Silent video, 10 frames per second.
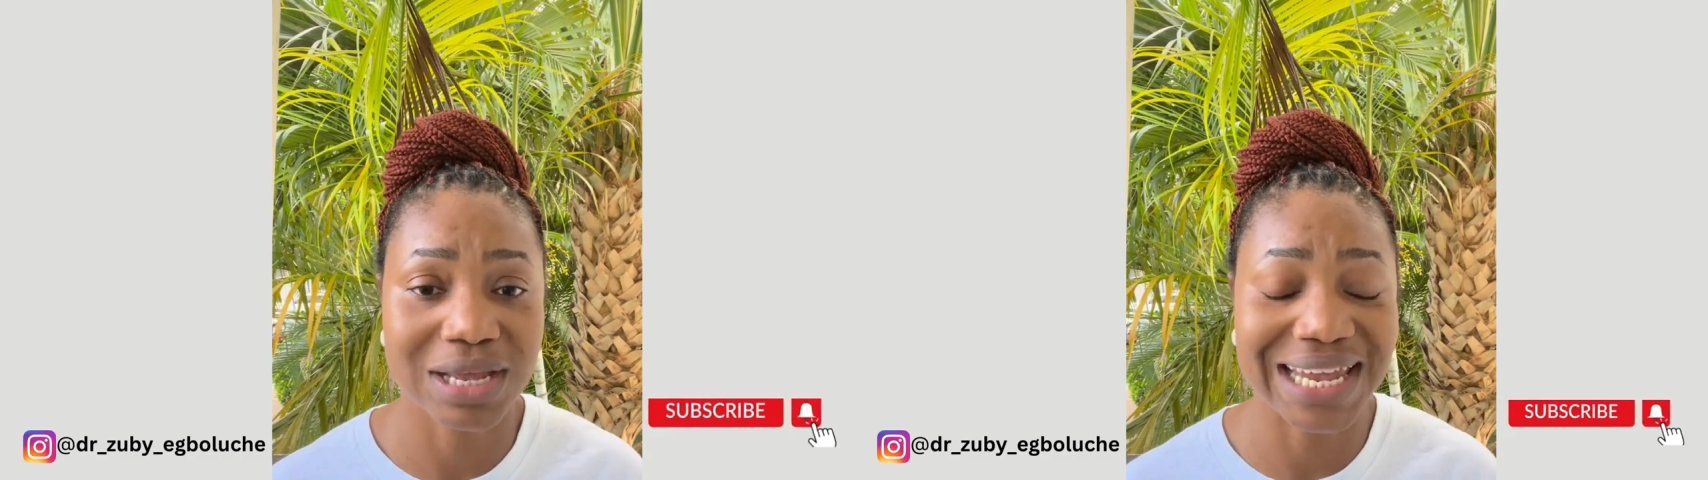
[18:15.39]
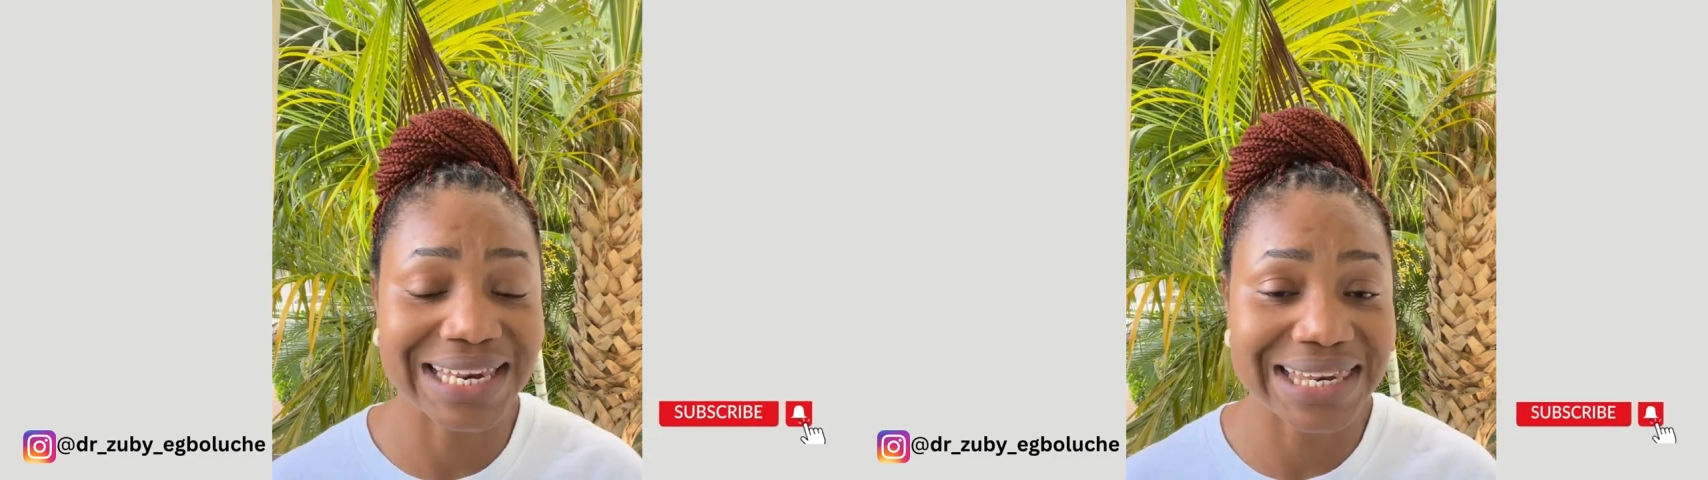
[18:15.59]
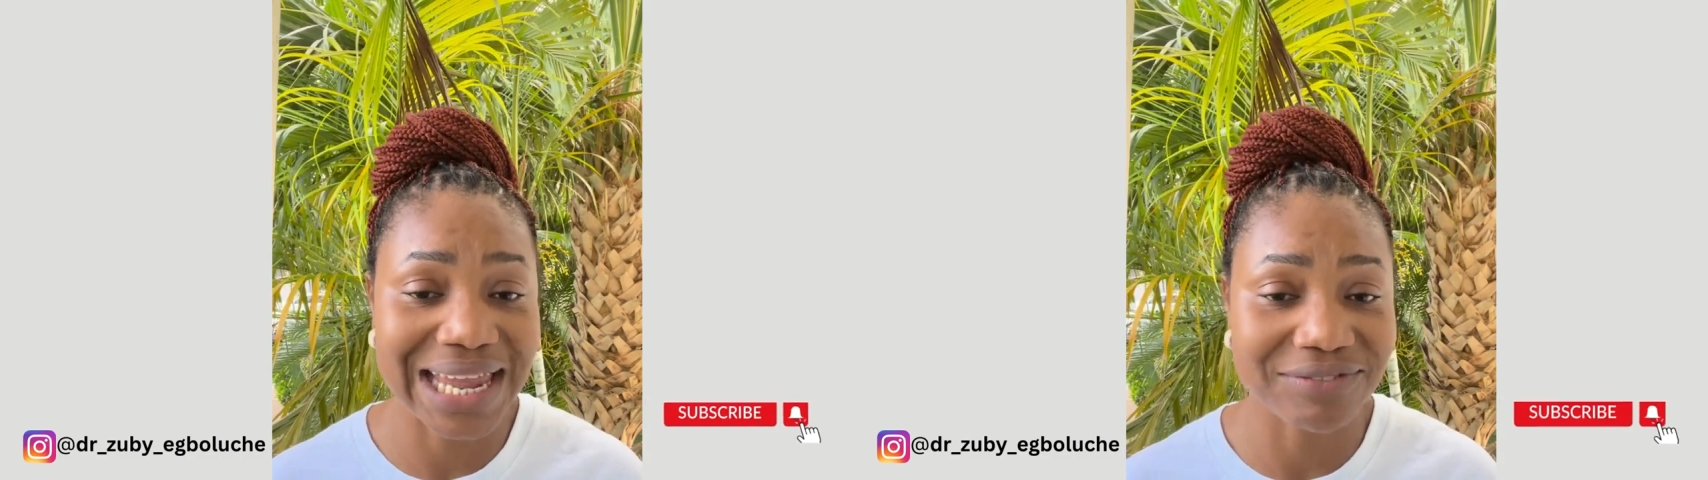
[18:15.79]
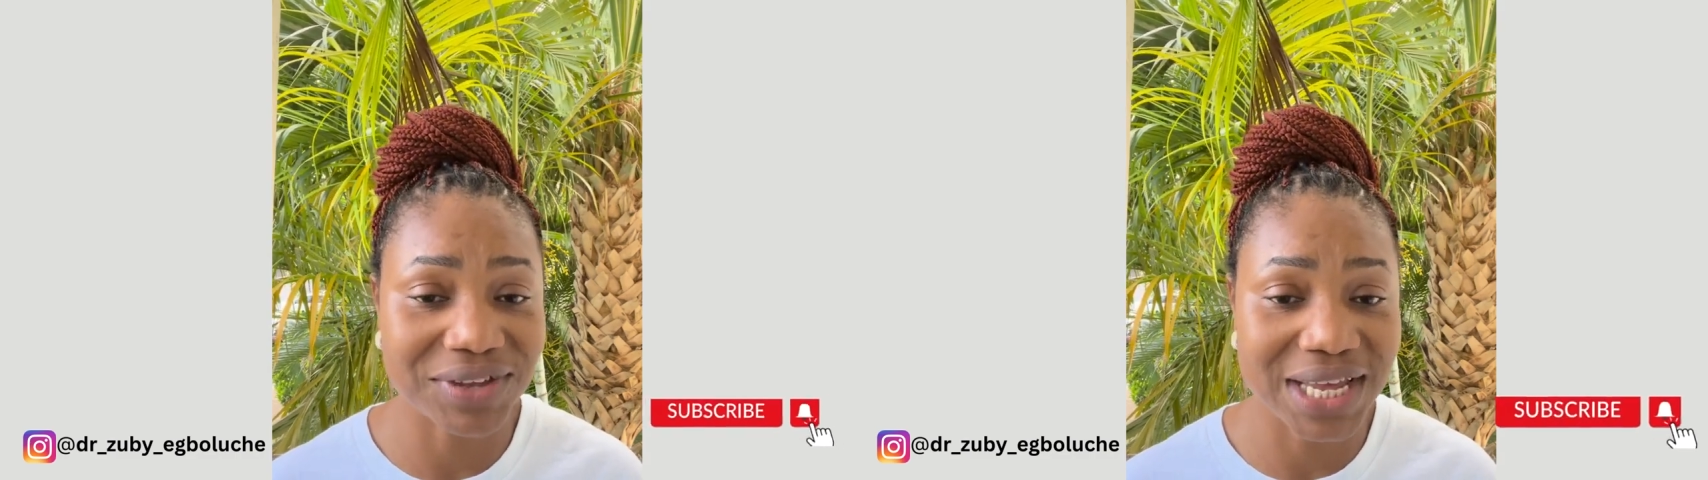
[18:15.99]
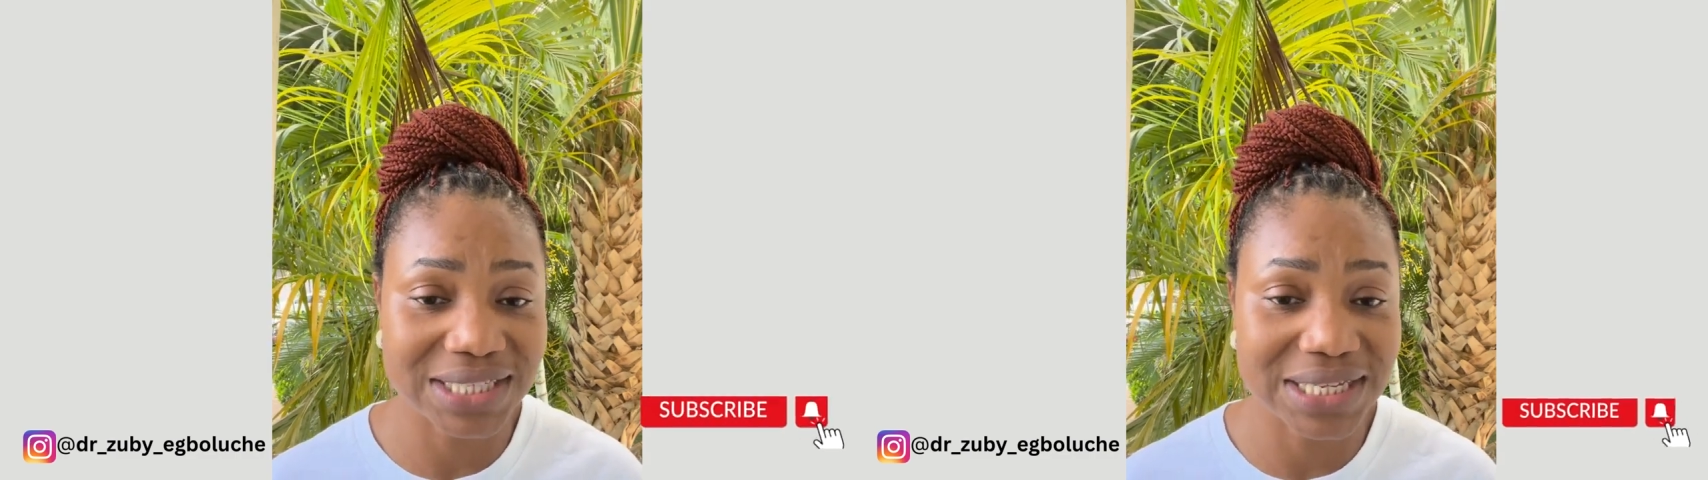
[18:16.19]

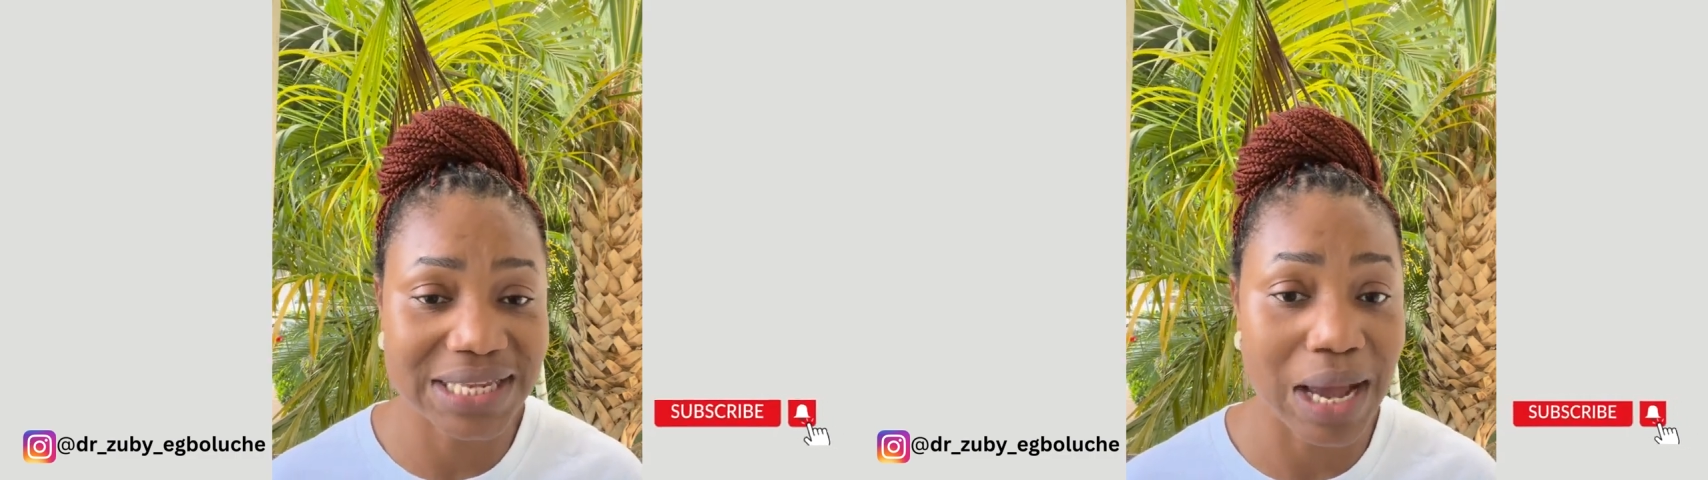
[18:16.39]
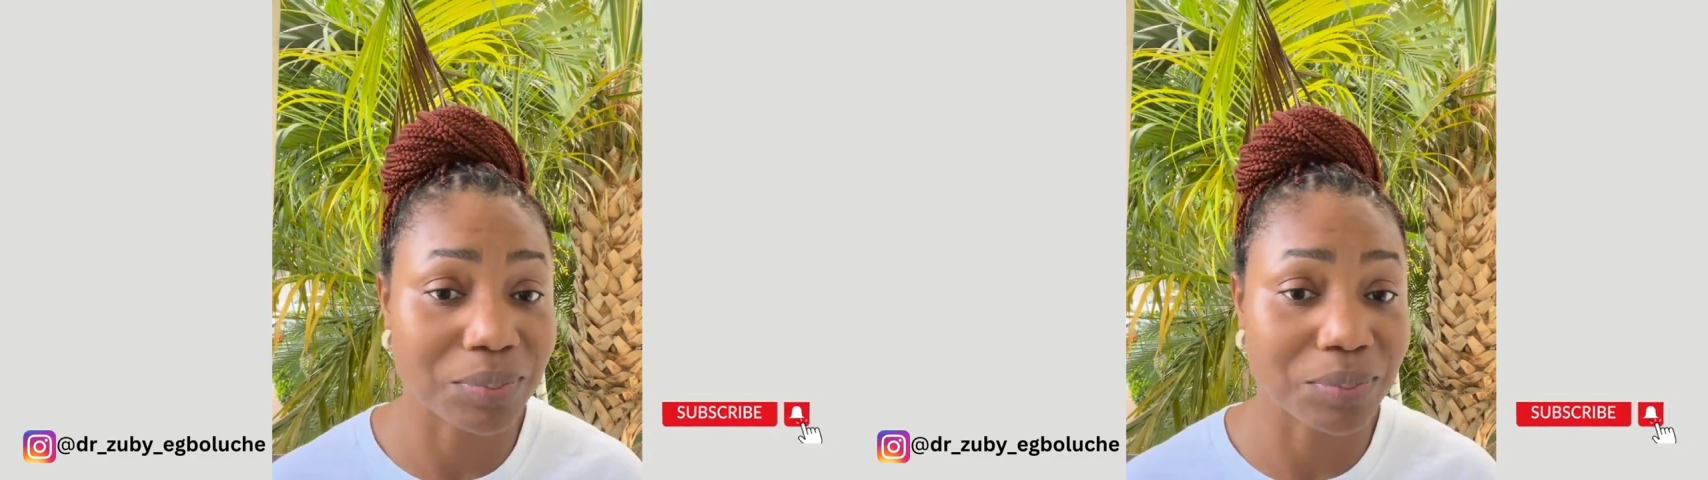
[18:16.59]
navigating the